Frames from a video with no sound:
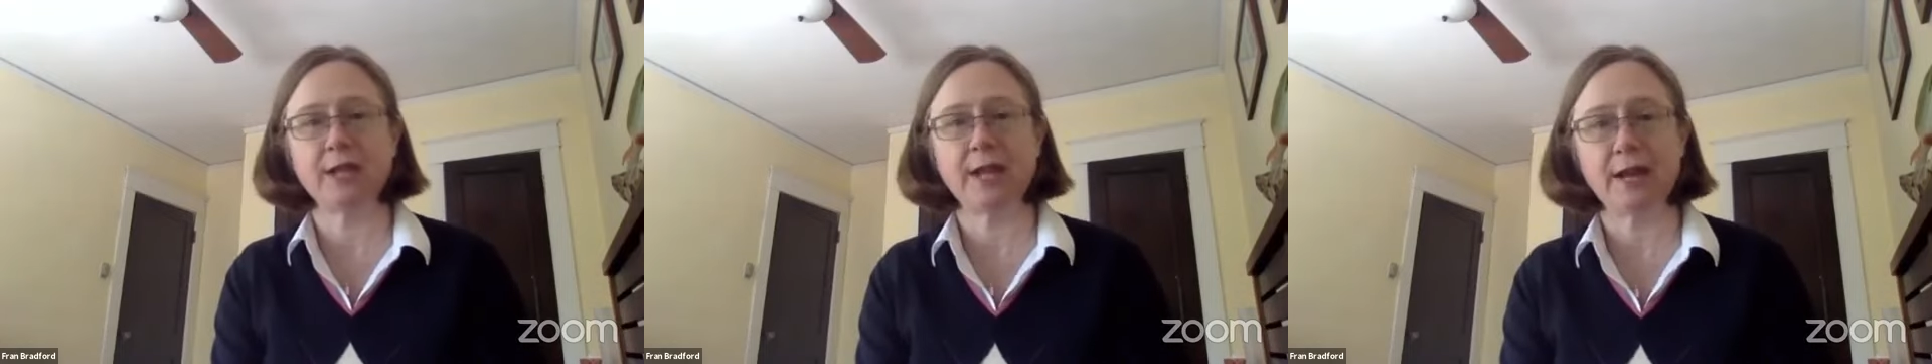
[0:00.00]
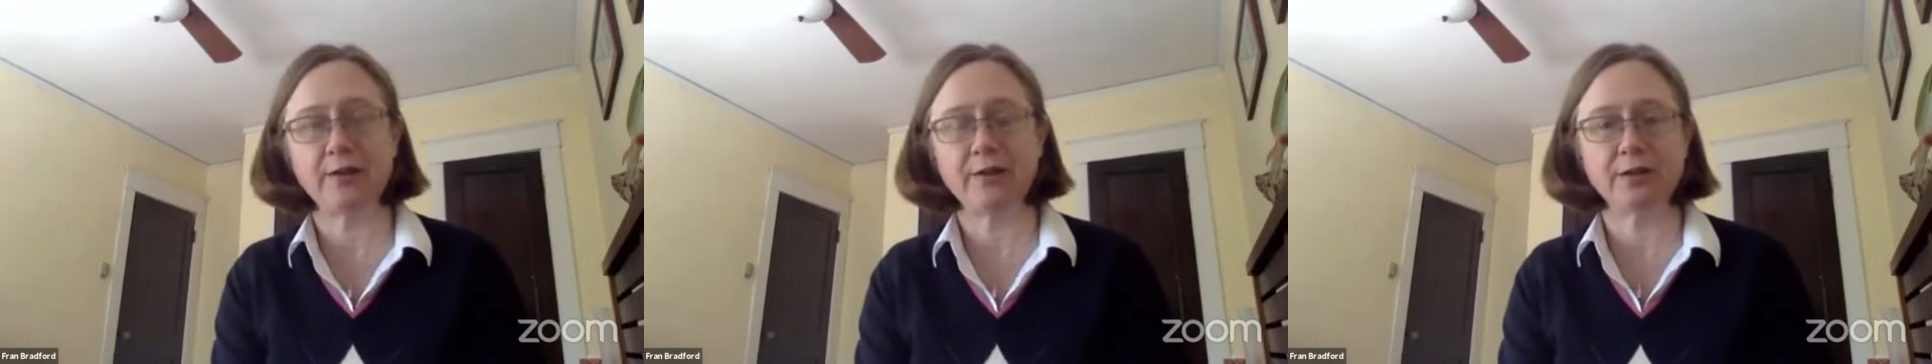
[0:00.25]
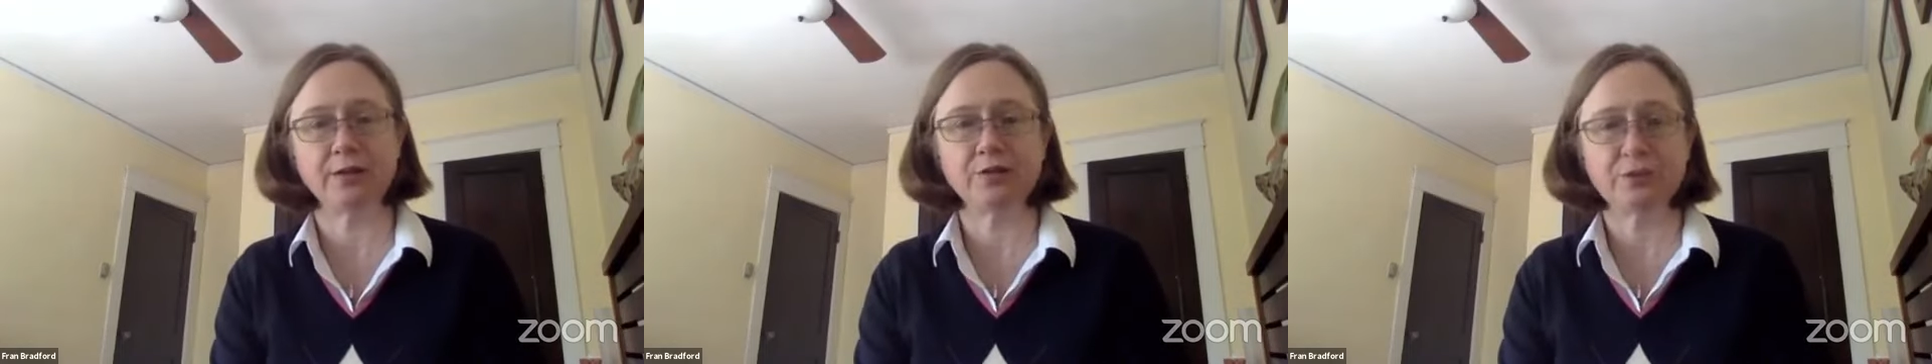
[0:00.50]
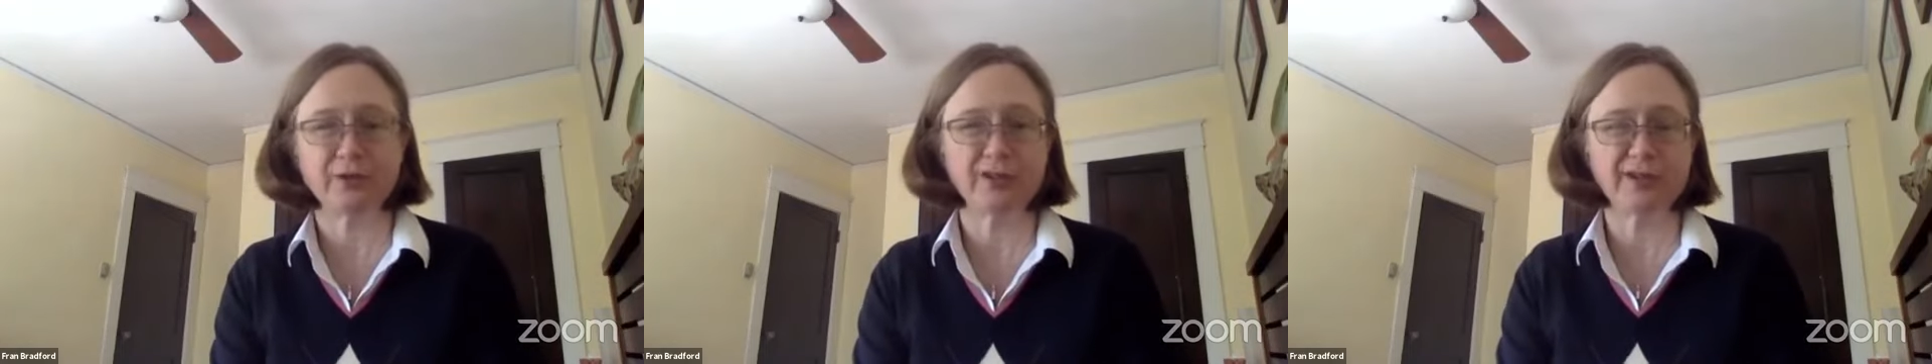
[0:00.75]
out in the
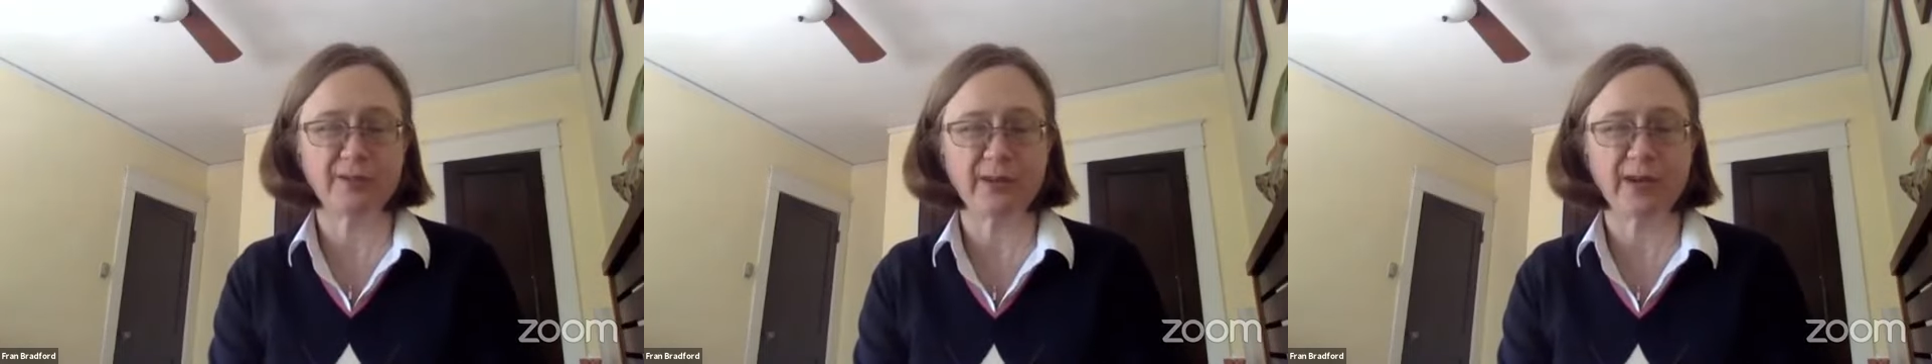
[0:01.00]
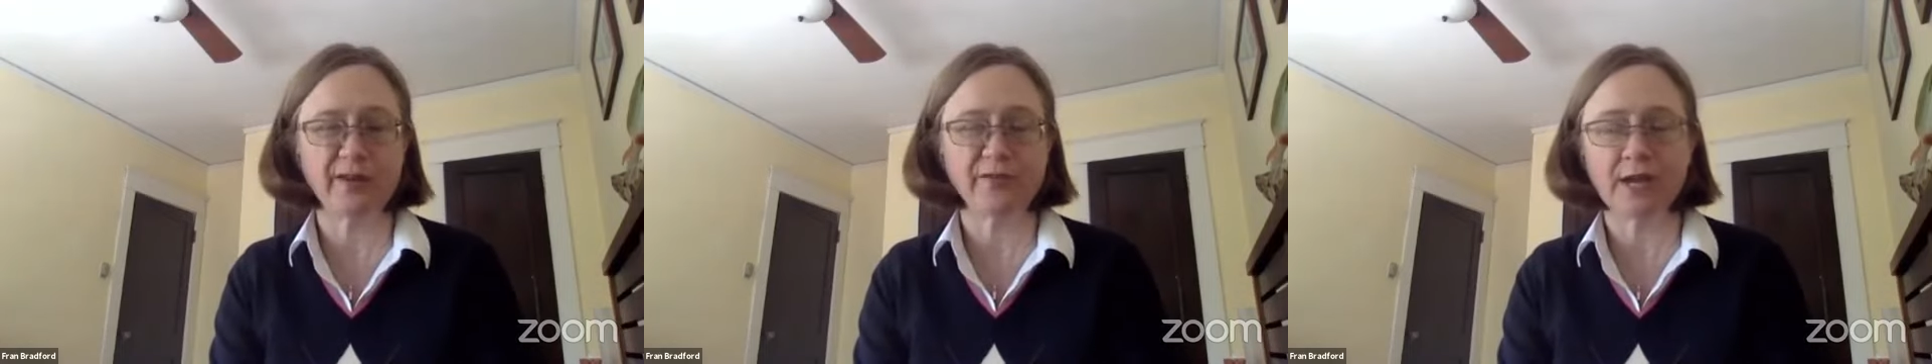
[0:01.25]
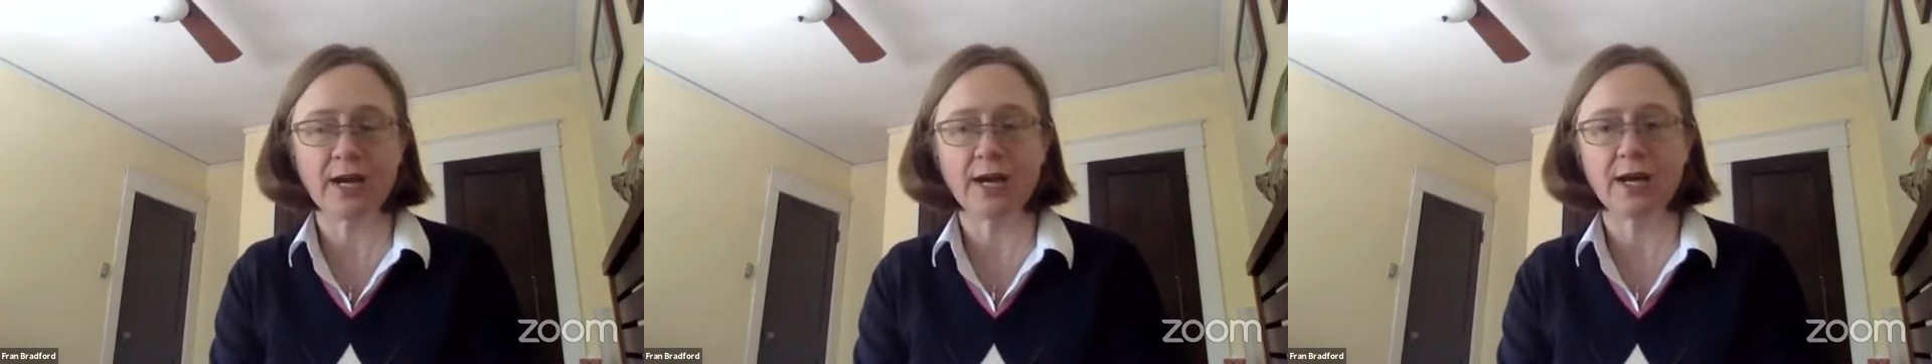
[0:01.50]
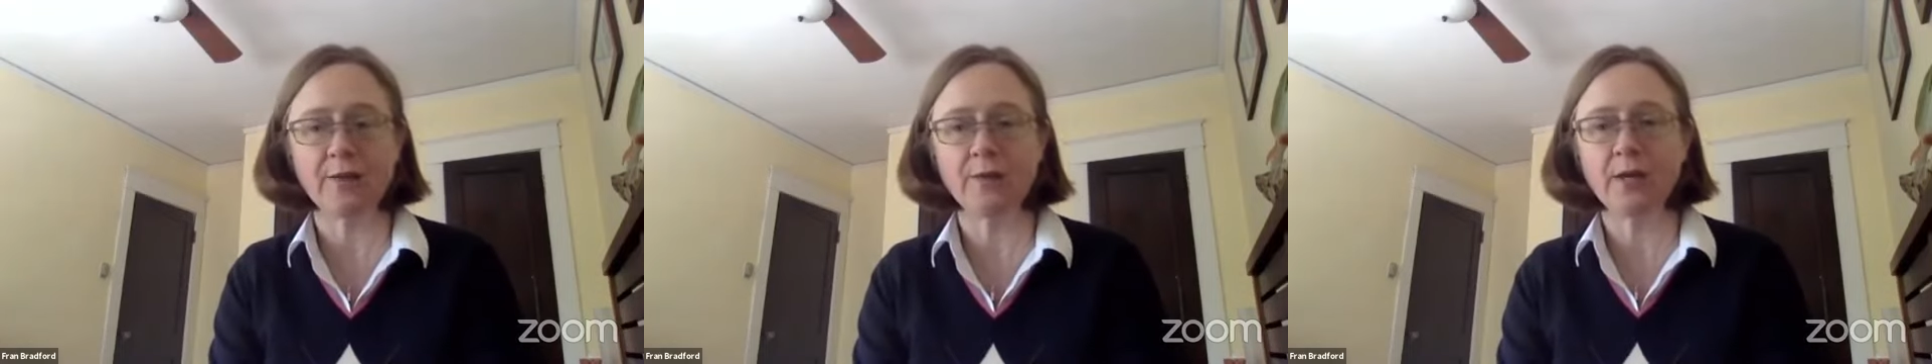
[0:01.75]
shortest amount of
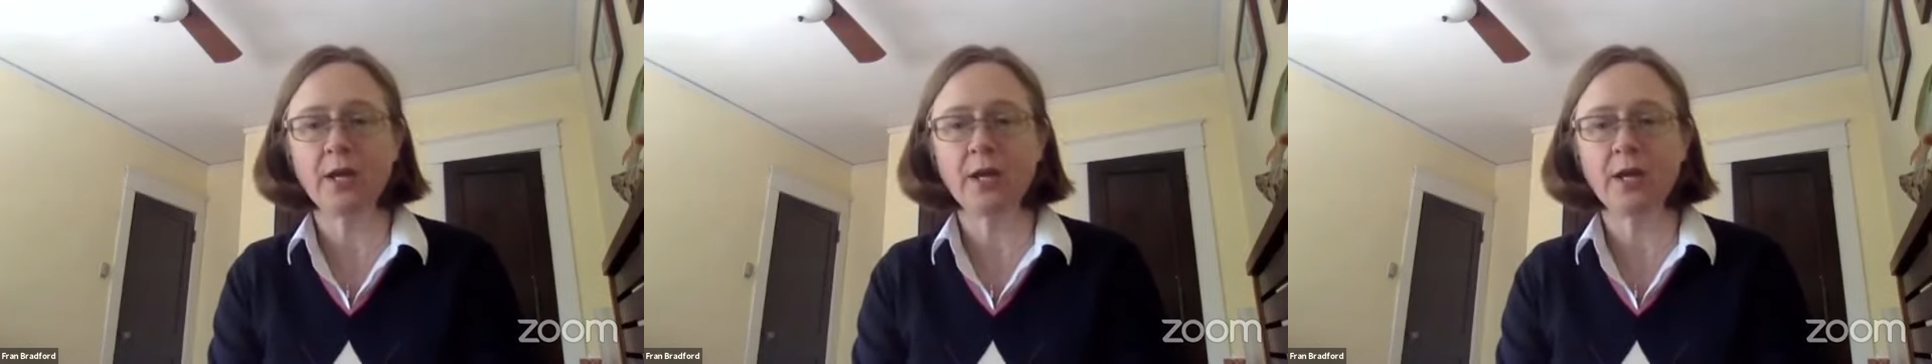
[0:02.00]
time,